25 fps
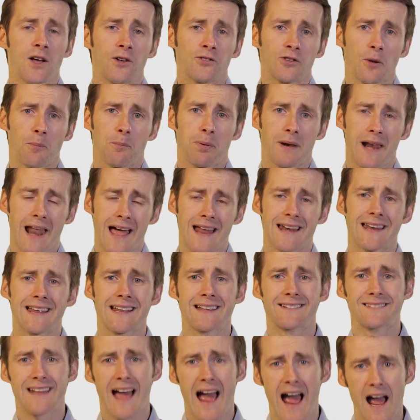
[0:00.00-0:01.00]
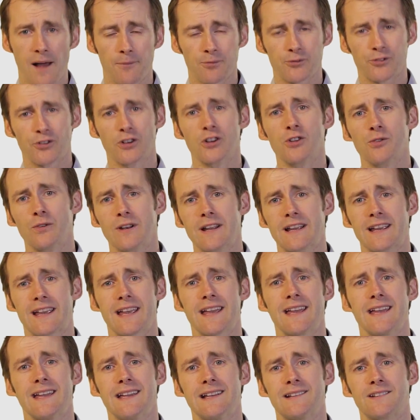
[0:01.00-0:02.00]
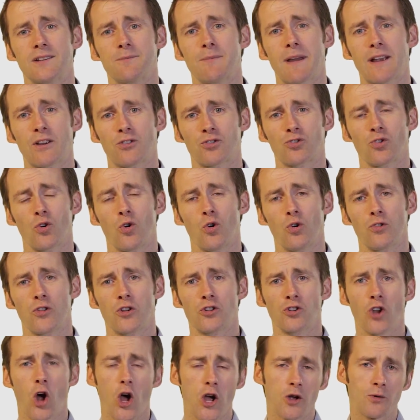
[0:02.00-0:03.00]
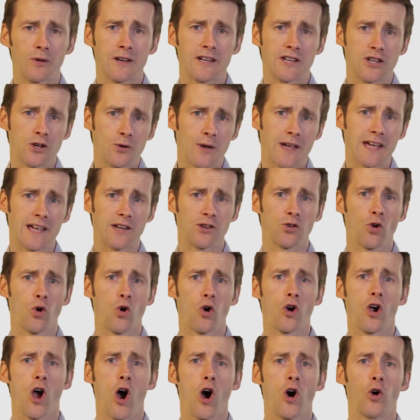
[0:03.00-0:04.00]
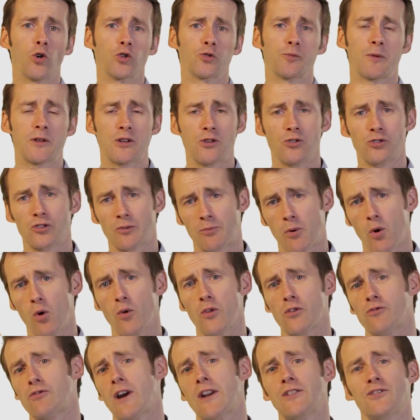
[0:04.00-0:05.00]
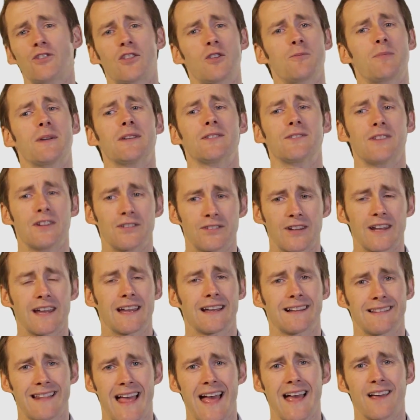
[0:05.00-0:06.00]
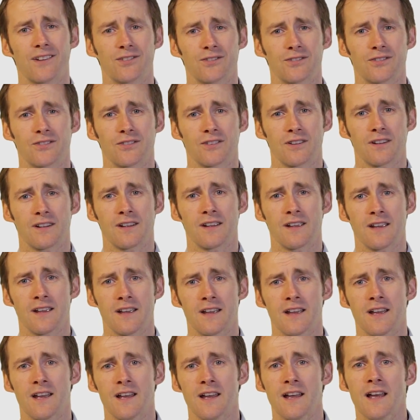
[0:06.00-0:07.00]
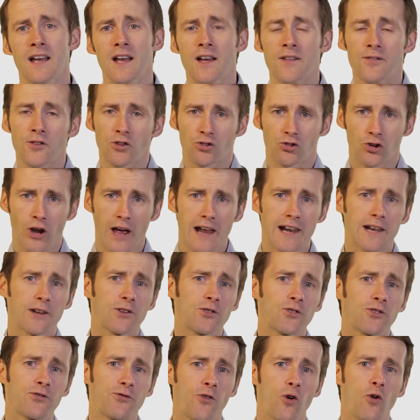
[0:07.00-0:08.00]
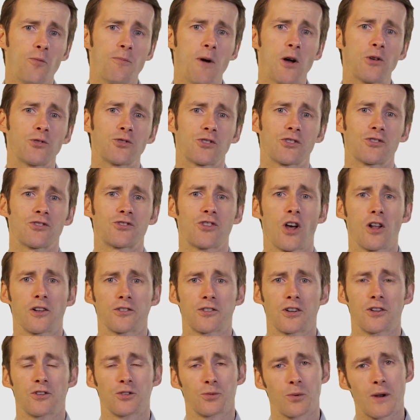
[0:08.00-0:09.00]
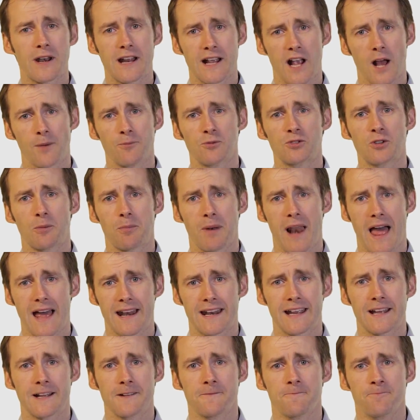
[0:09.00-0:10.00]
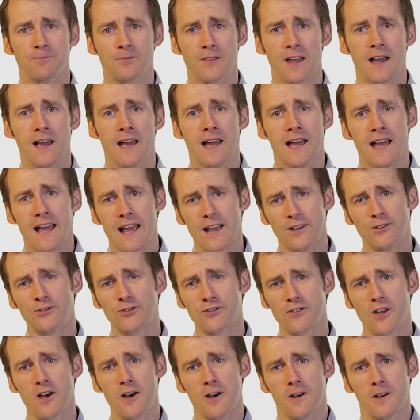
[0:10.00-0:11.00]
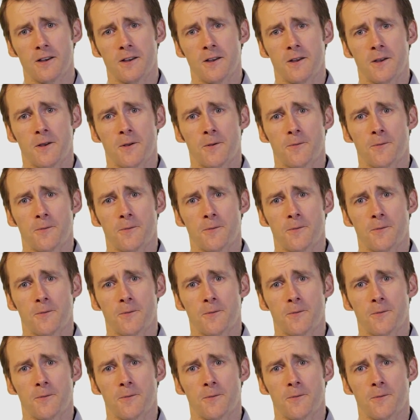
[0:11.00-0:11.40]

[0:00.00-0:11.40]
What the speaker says: So planning is absolutely key to make sure that not only you hit your goals, but you support the rest of the business hitting theirs. The challenge for most consultants when it comes to planning is that